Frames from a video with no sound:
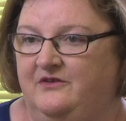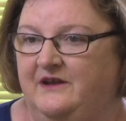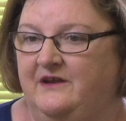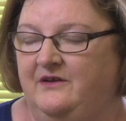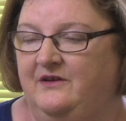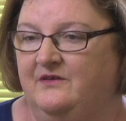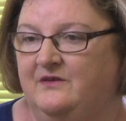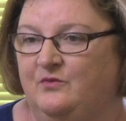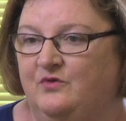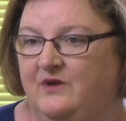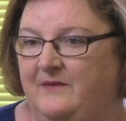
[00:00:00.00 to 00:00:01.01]
they
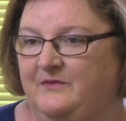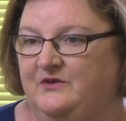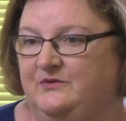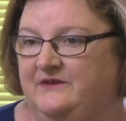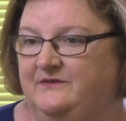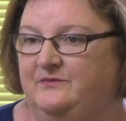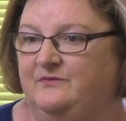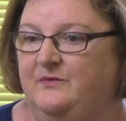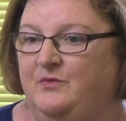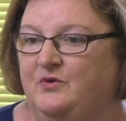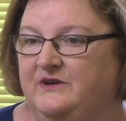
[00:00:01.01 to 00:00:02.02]
will come to us
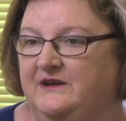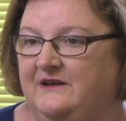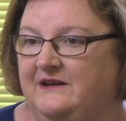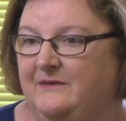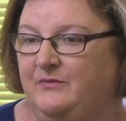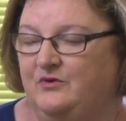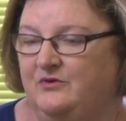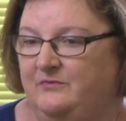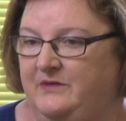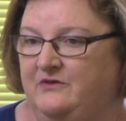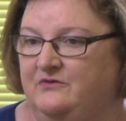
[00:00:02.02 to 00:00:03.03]
reporting a lump or
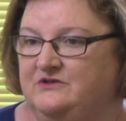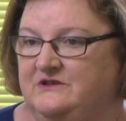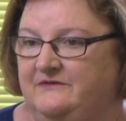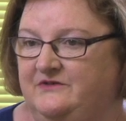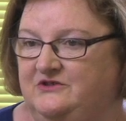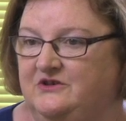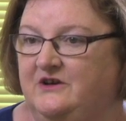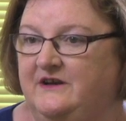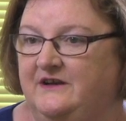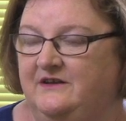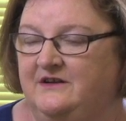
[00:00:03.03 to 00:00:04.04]
a bulge in the
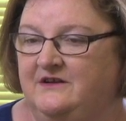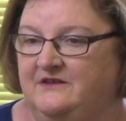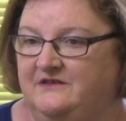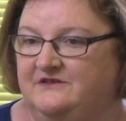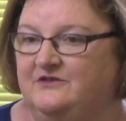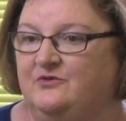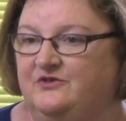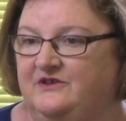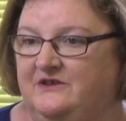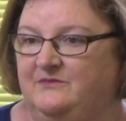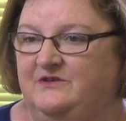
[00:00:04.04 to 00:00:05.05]
vagina that's
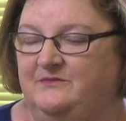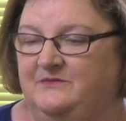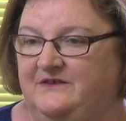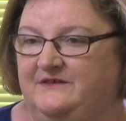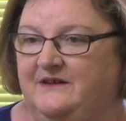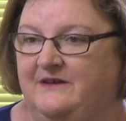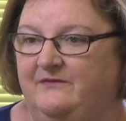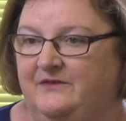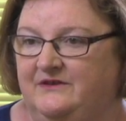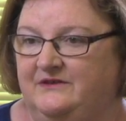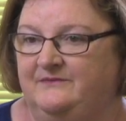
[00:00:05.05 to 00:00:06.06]
causing them some
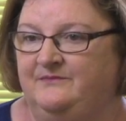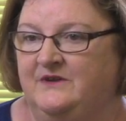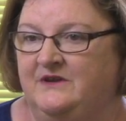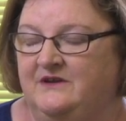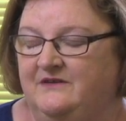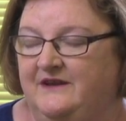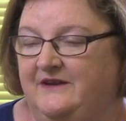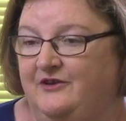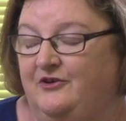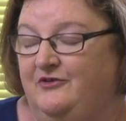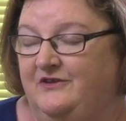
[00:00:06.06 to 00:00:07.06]
discomfort. They
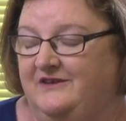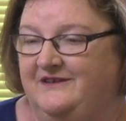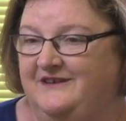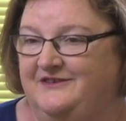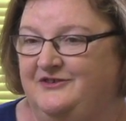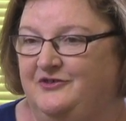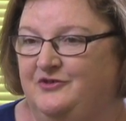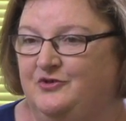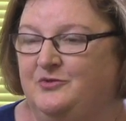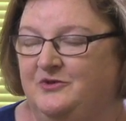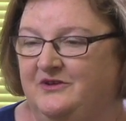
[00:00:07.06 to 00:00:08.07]
know that that's not
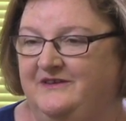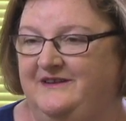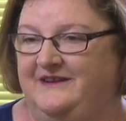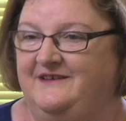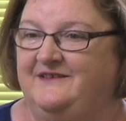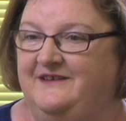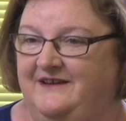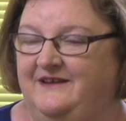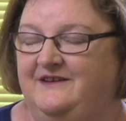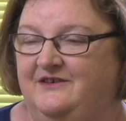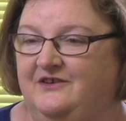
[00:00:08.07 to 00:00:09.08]
normal and that
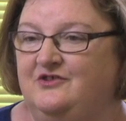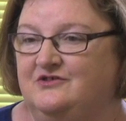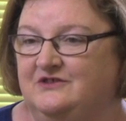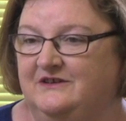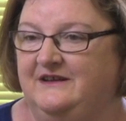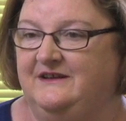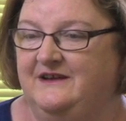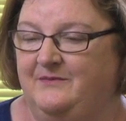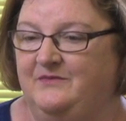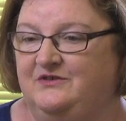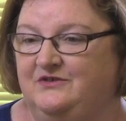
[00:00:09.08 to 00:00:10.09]
they usually
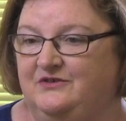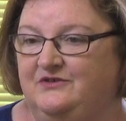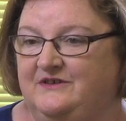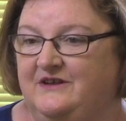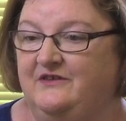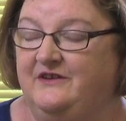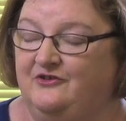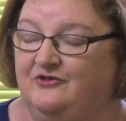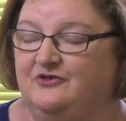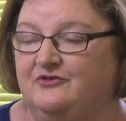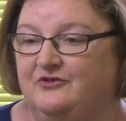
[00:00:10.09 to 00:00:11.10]
come to tell their
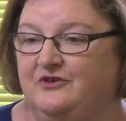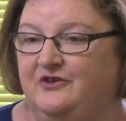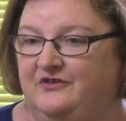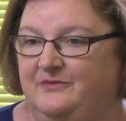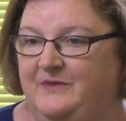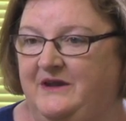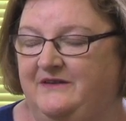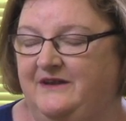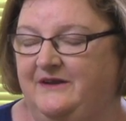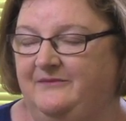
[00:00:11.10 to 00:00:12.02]
doctor or a nurse about that.